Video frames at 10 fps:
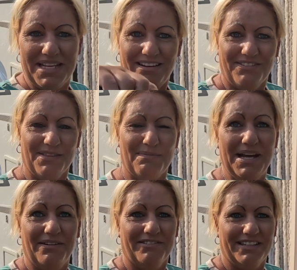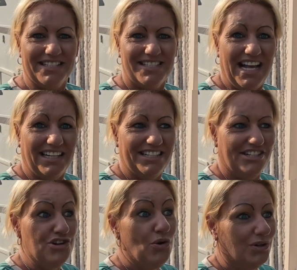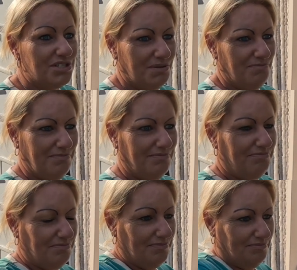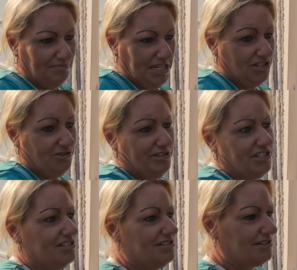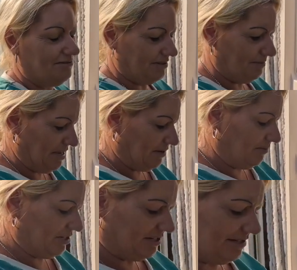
down on the metal, and it's telling you not to make sure it doesn't go on the metal, which is